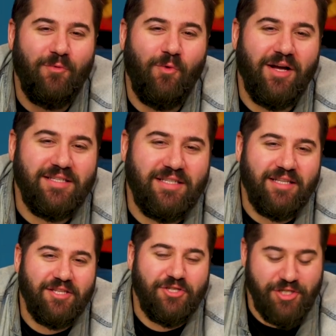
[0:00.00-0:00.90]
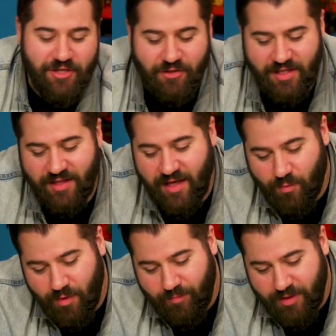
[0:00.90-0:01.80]
wasn't in the shield, and they
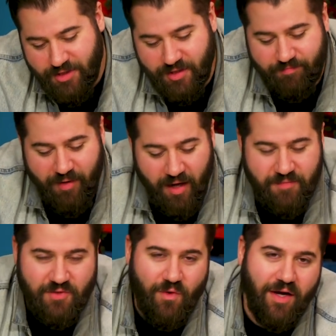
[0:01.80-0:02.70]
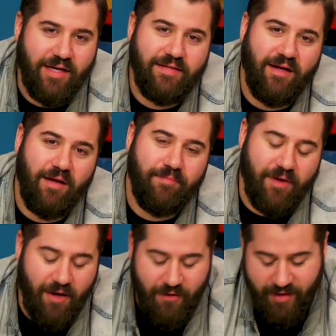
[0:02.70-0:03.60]
were a bunch of bomb squaddy types.
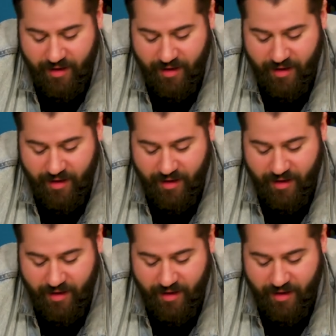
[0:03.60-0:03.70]
Just, we